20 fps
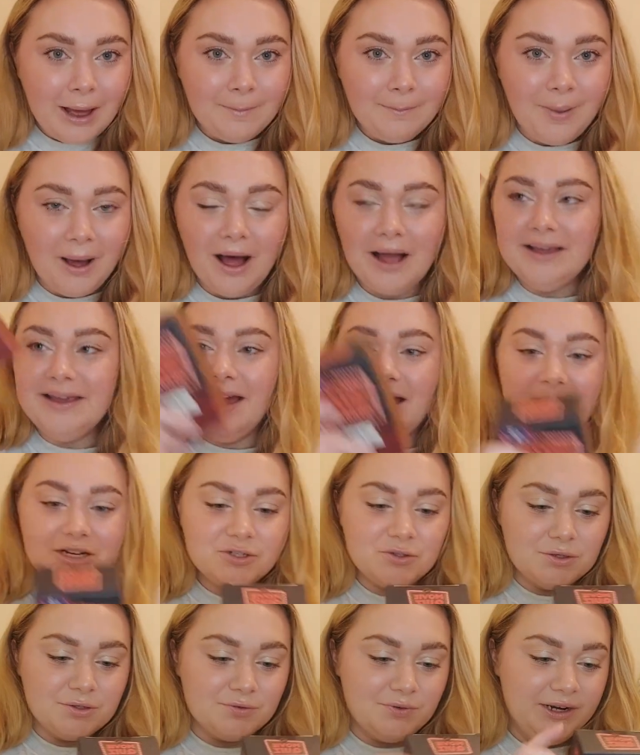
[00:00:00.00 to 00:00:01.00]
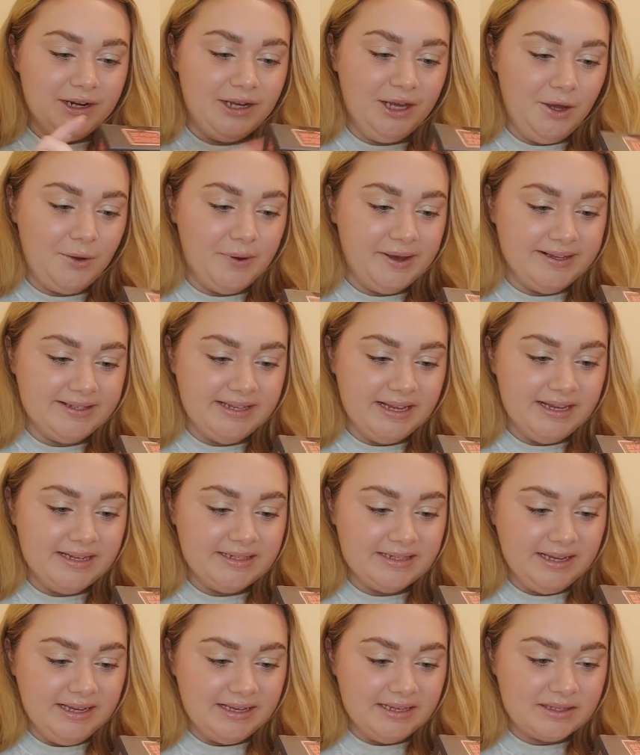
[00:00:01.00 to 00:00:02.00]
But yeah, I just thought it was really cute. It
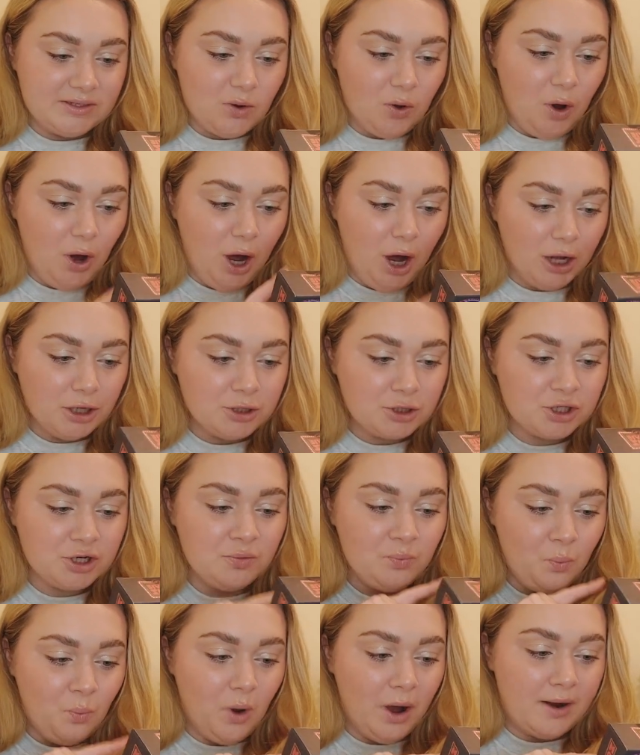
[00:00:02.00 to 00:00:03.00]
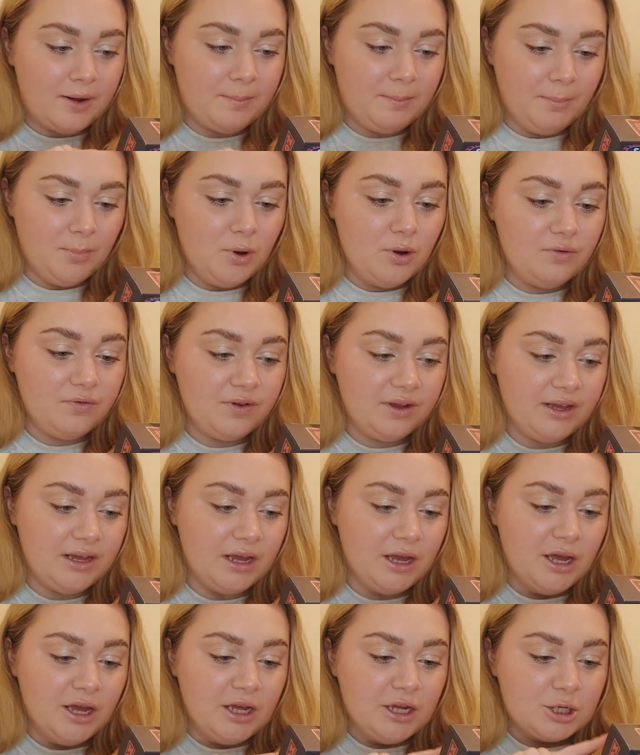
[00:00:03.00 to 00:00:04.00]
says it's got 101
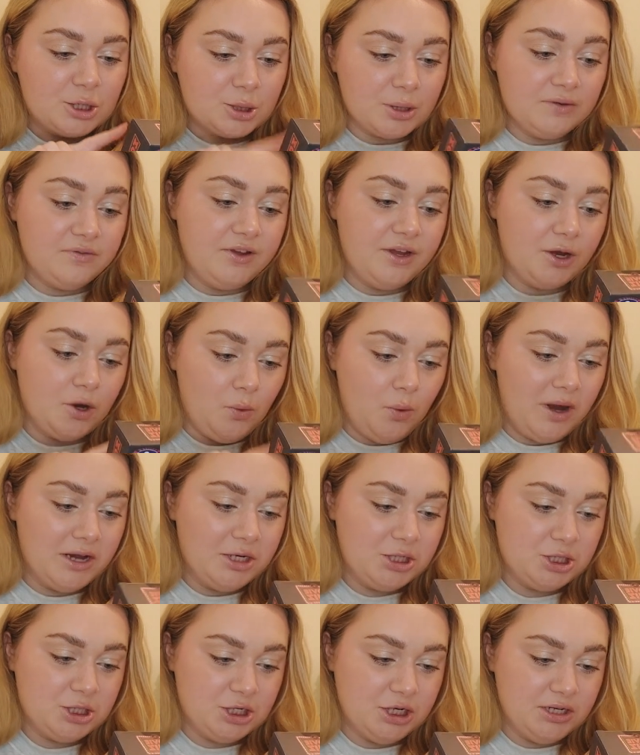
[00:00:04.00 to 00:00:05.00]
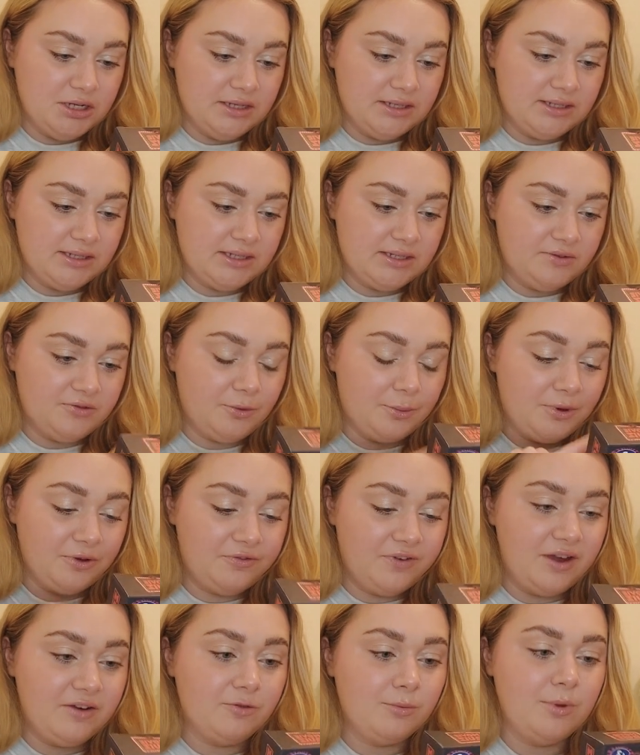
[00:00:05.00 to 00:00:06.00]
movie trivia questions from your
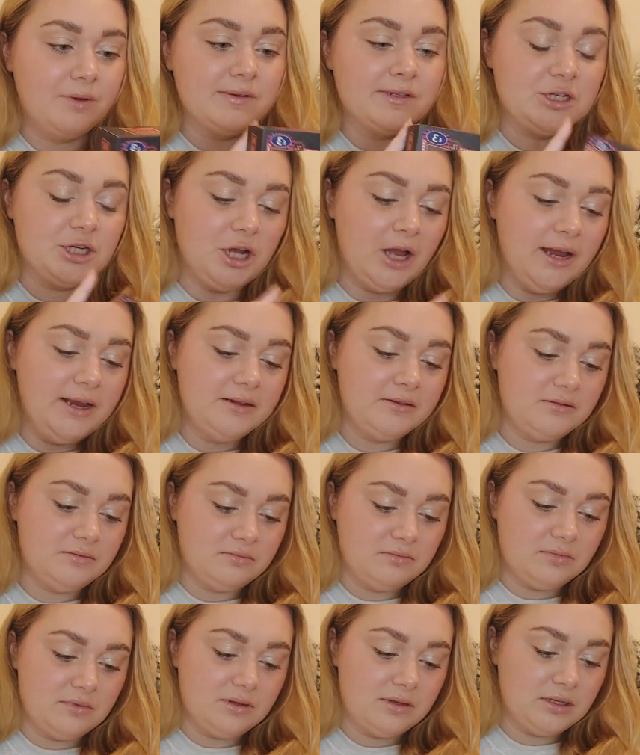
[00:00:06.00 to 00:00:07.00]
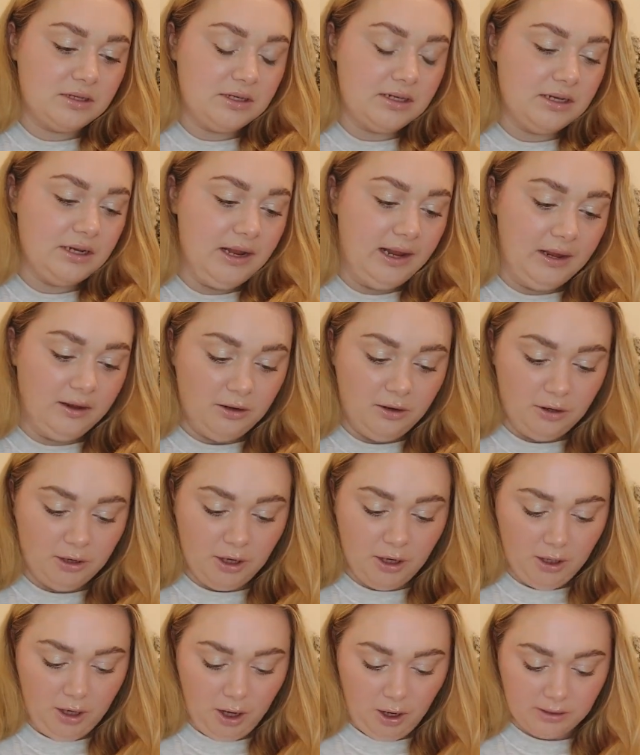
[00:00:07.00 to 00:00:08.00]
favourite movies. Should I look
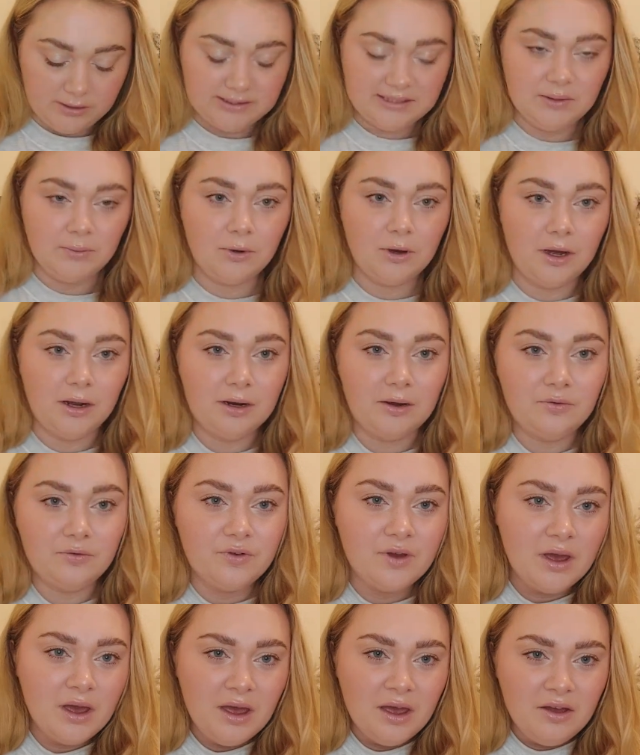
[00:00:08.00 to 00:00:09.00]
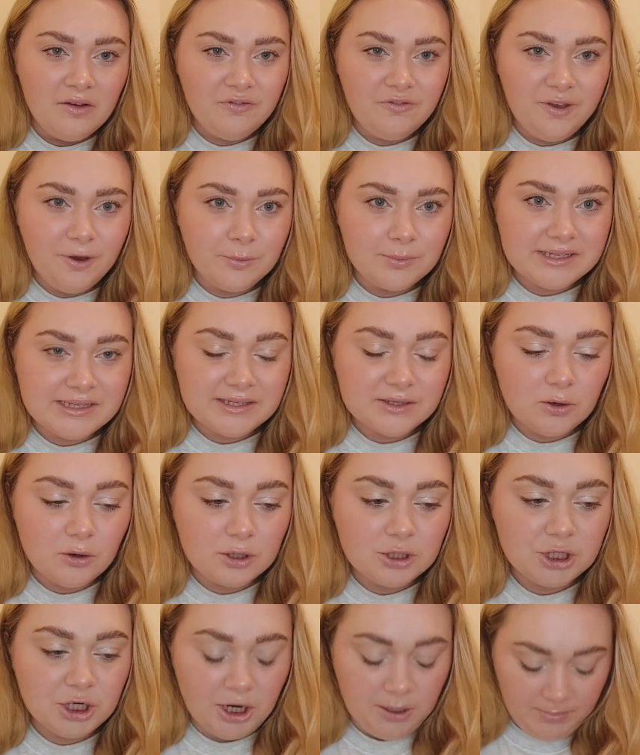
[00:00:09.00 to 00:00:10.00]
at a card and see what kind of films it's
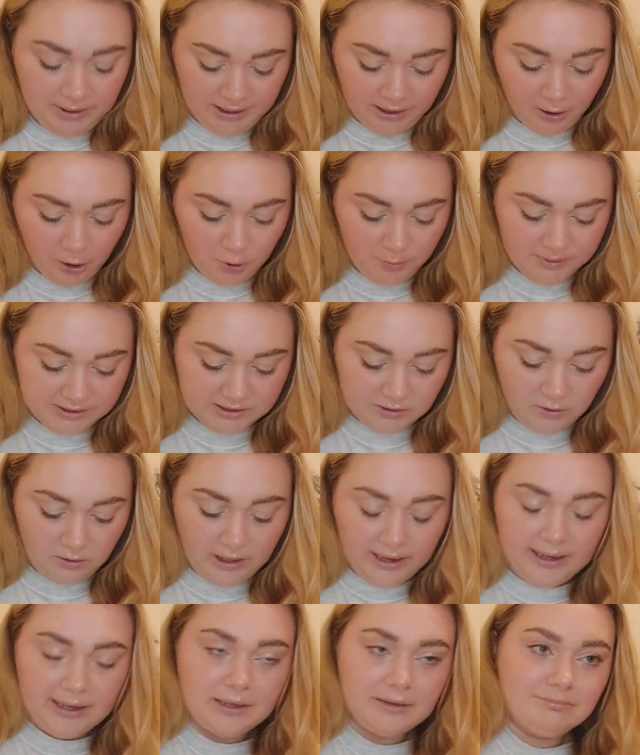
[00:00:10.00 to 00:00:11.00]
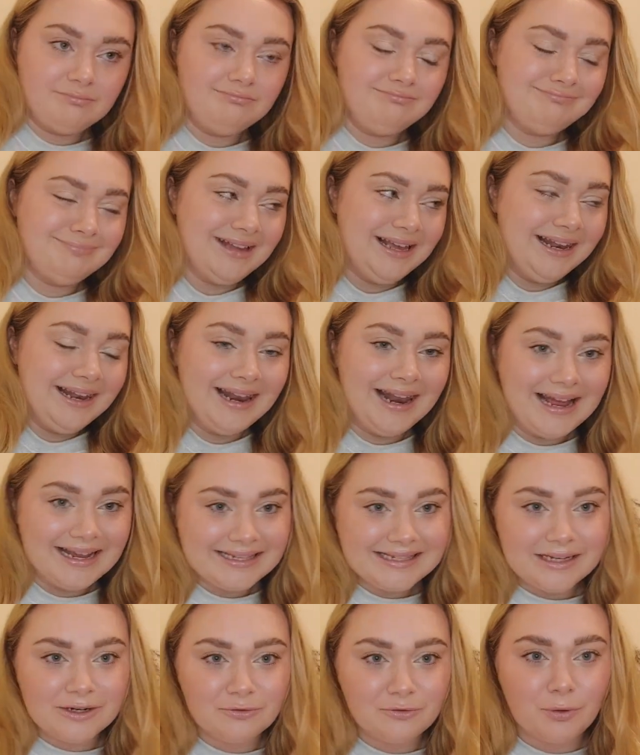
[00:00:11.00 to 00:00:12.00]
got? Do you know what I mean? I hope it's got like
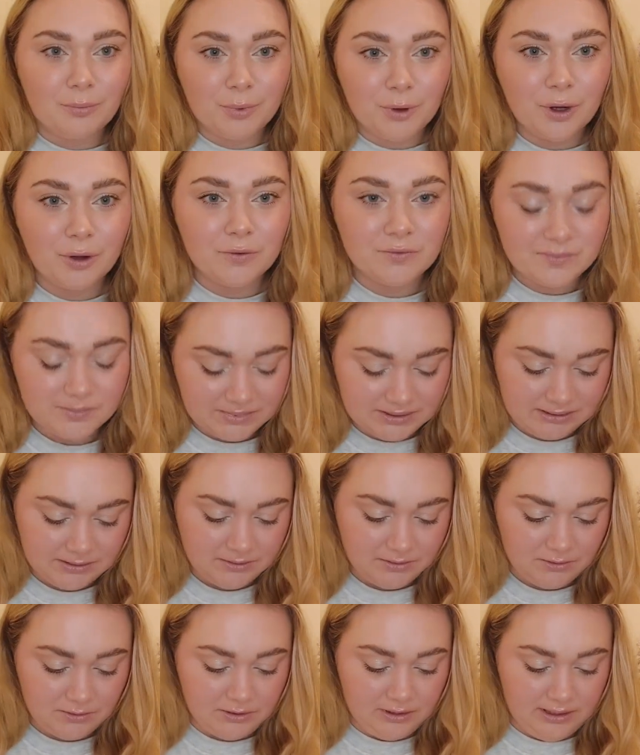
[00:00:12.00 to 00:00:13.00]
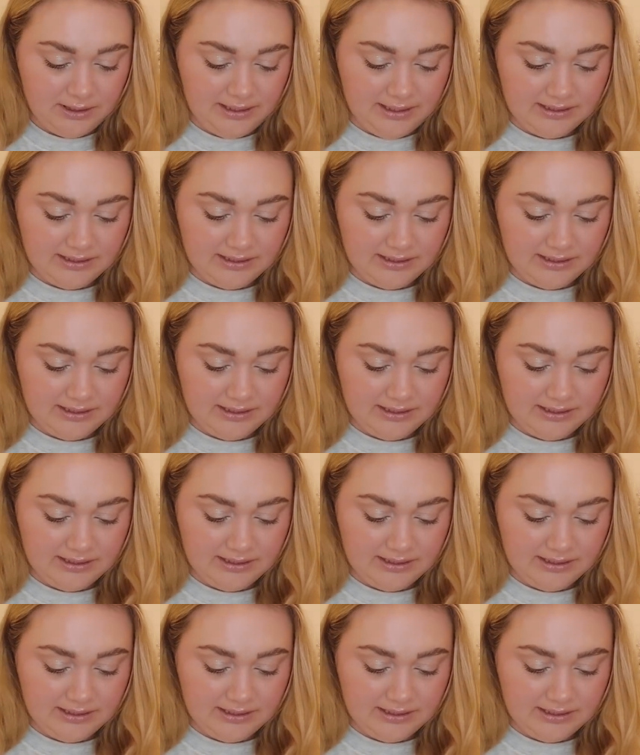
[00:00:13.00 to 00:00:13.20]
classic rom-coms on it.